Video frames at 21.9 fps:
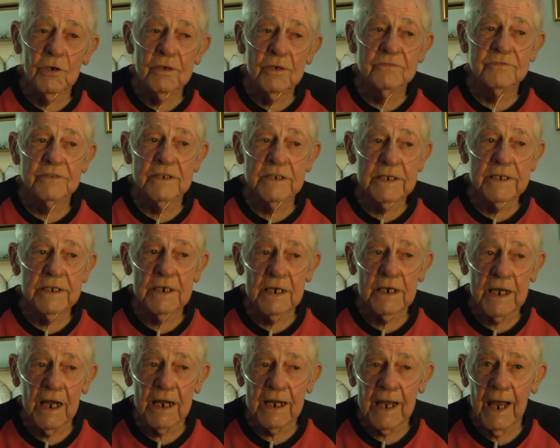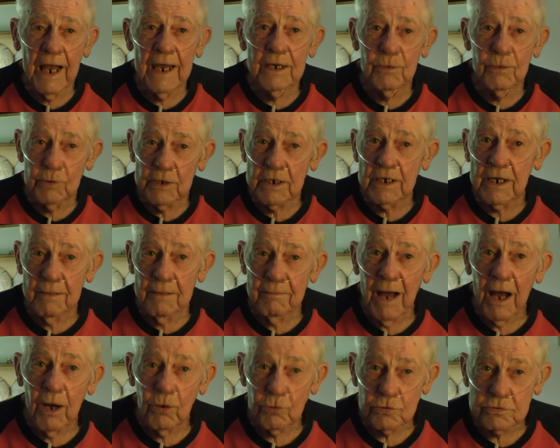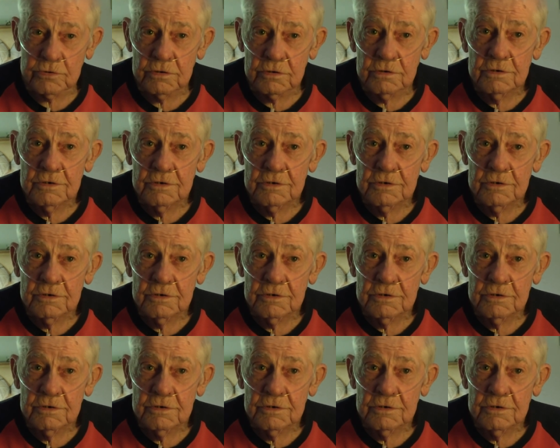who lives in Keokuk, Iowa, to come out.